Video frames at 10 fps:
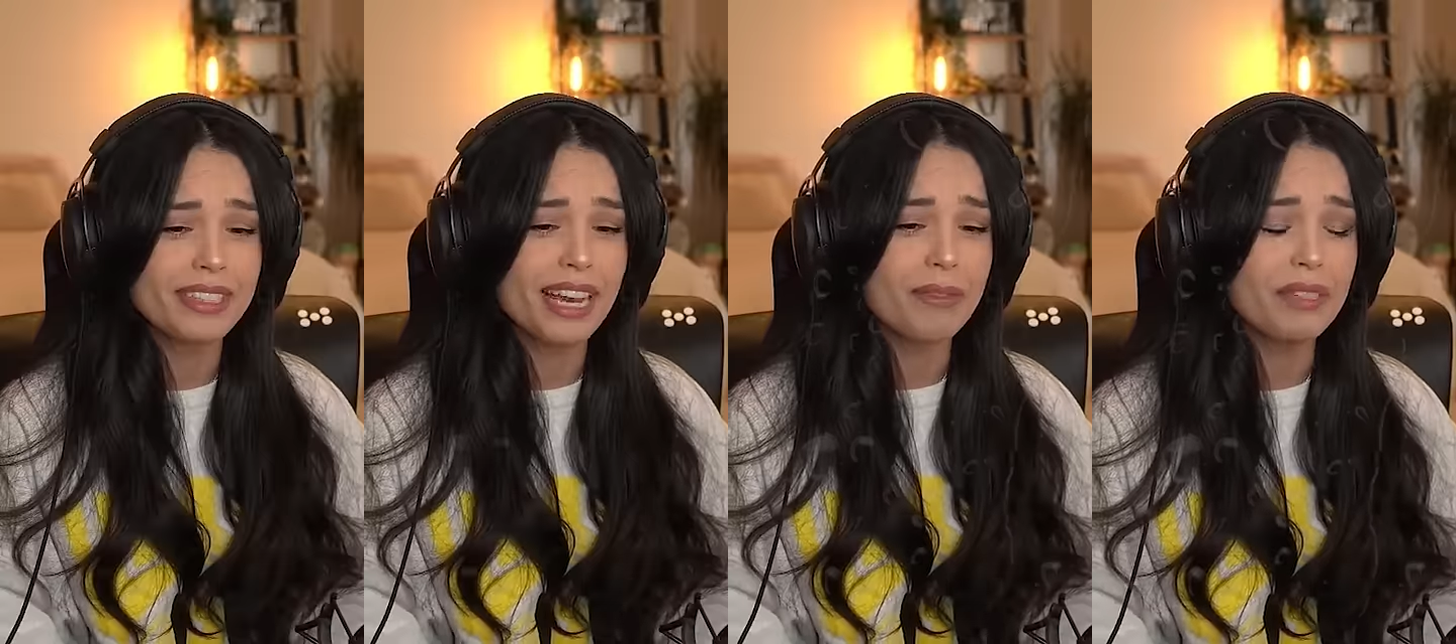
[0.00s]

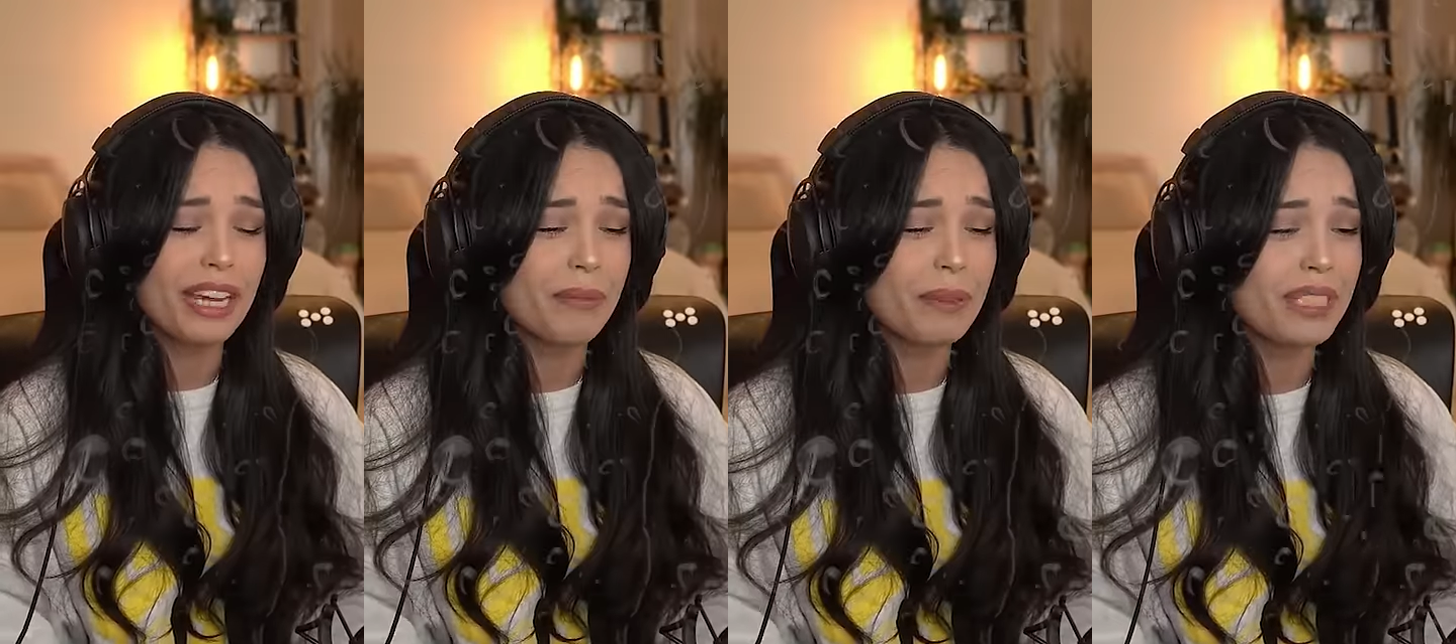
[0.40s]
I, re I
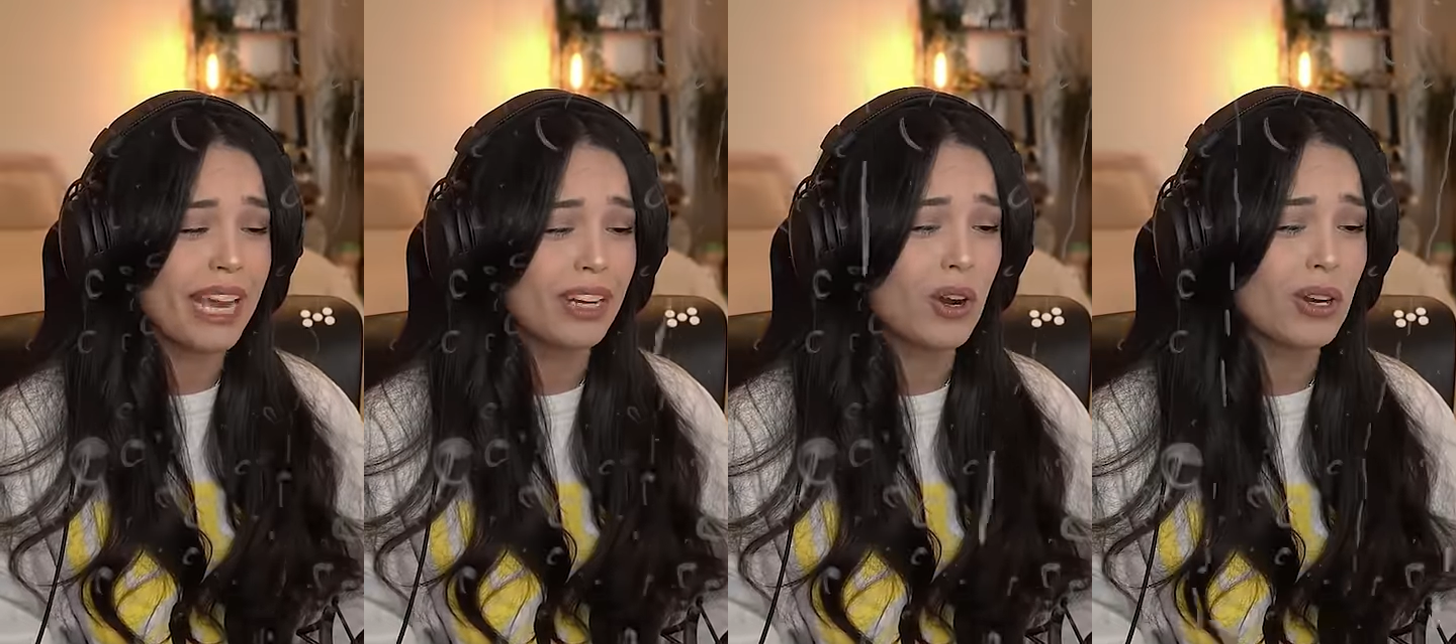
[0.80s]
really
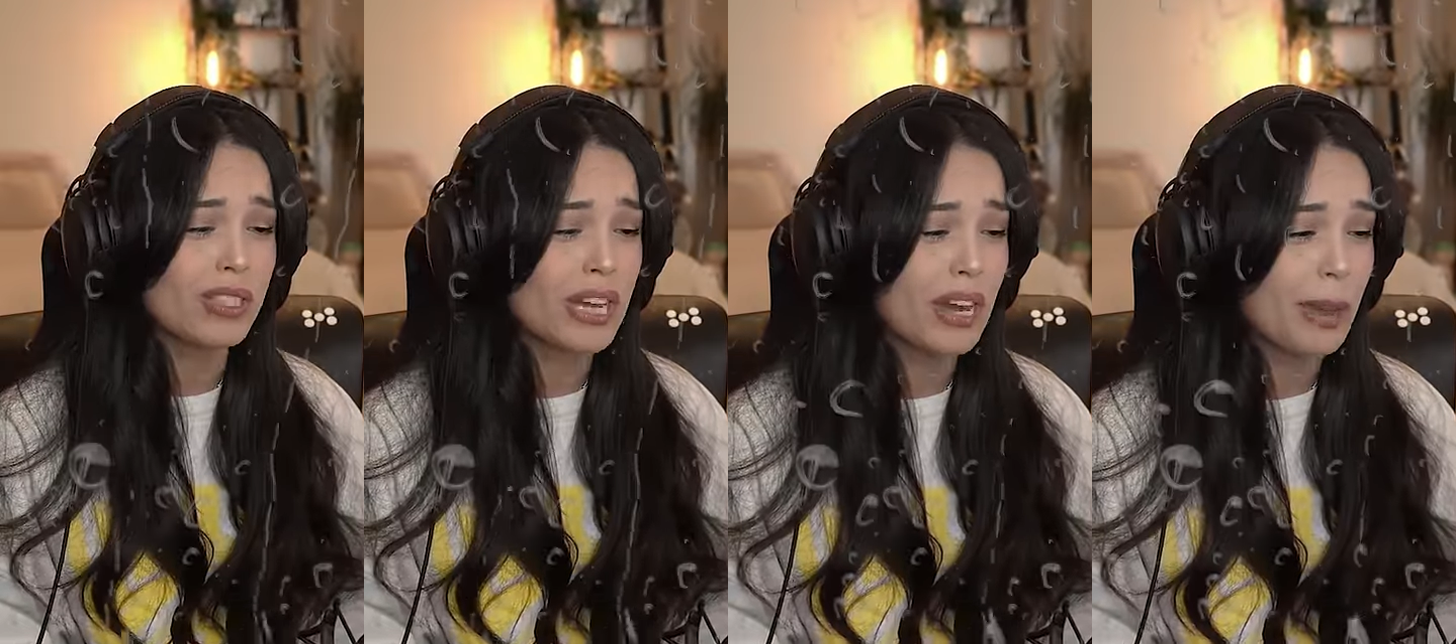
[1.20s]
had a hard
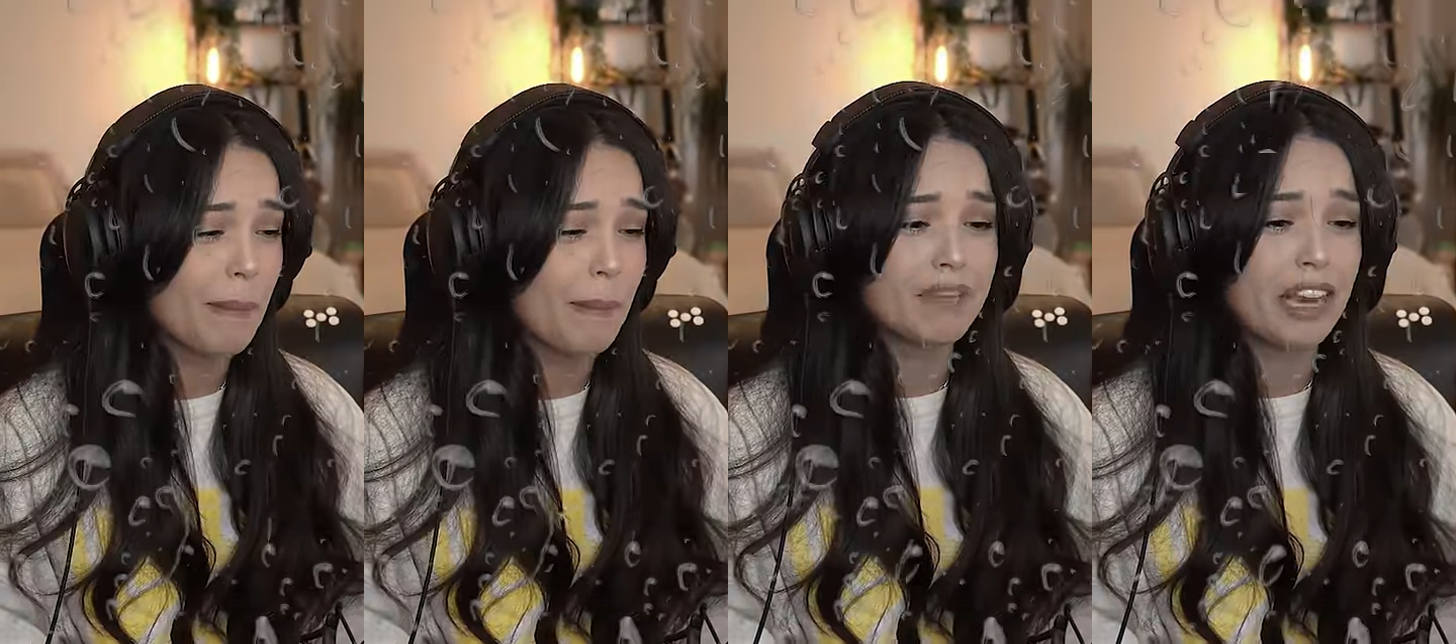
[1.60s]
time
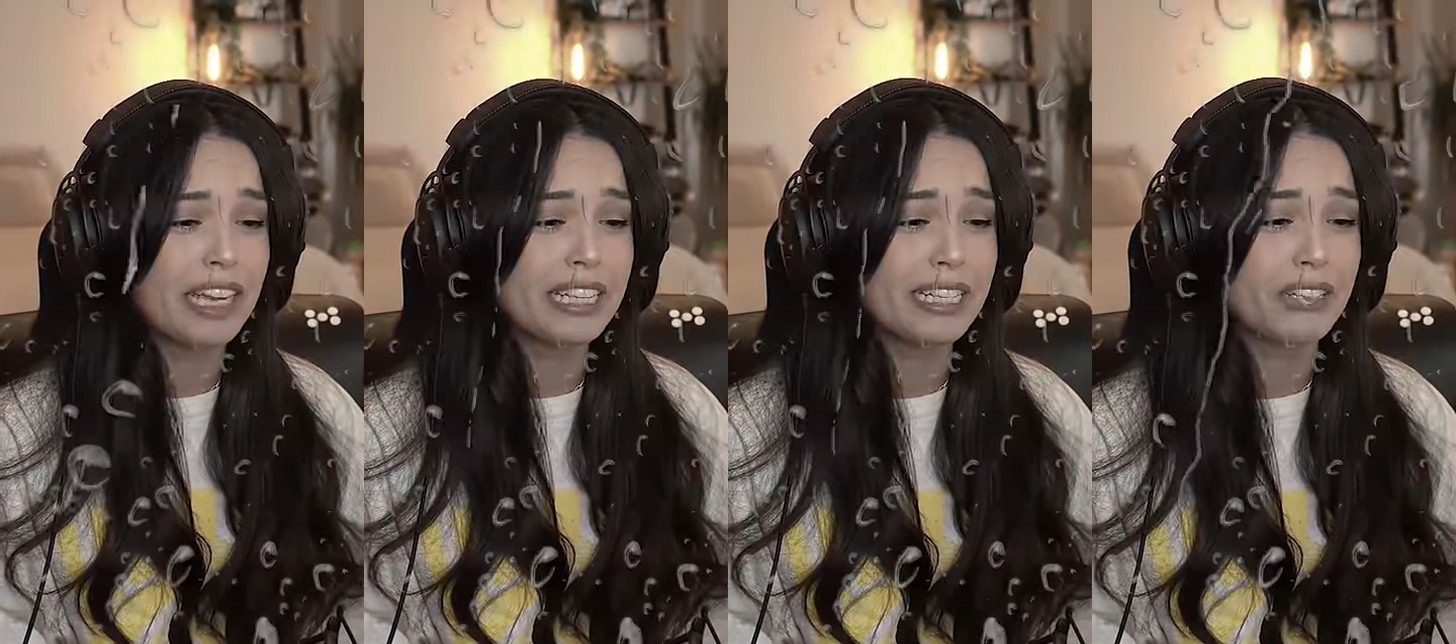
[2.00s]

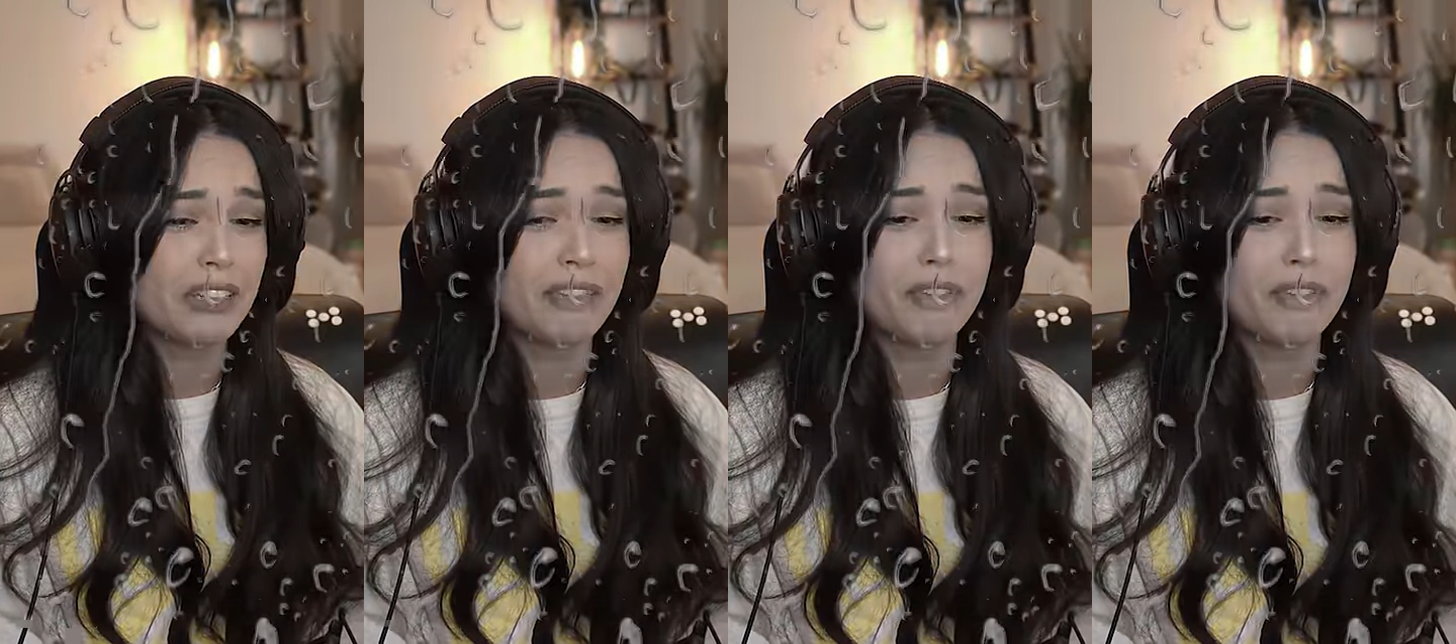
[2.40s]
finding good